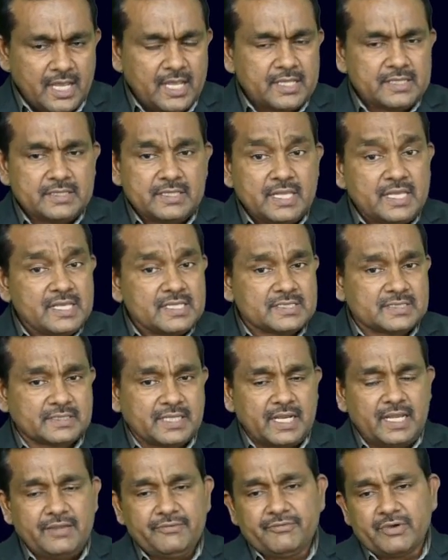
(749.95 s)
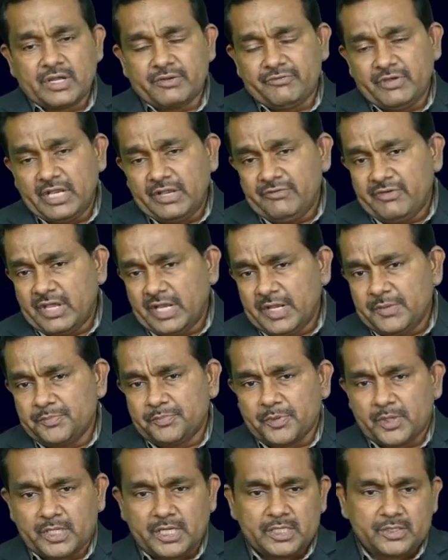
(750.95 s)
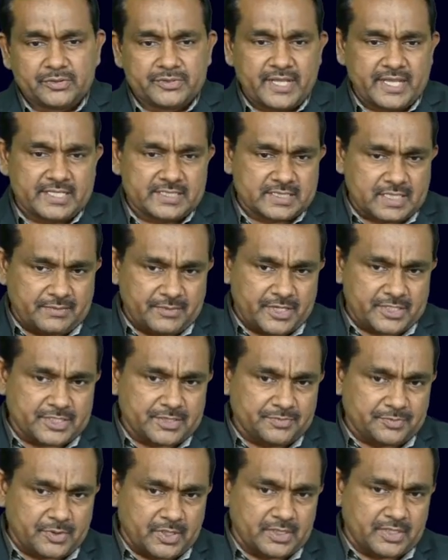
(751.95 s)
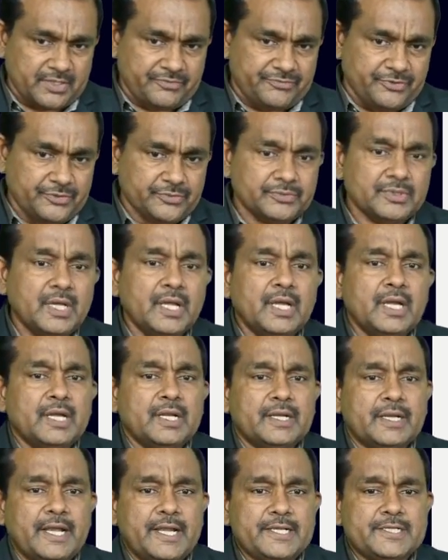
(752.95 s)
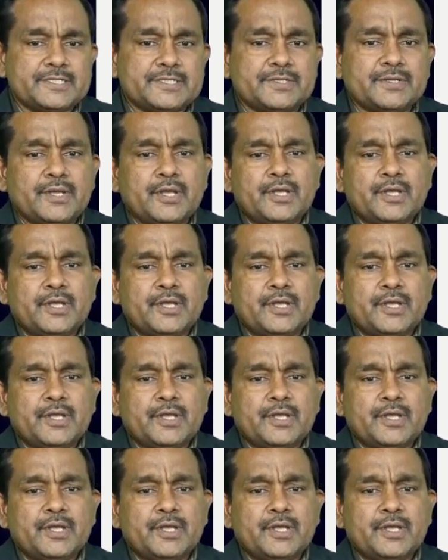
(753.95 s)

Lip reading: These three are very important to the examination point of view, right?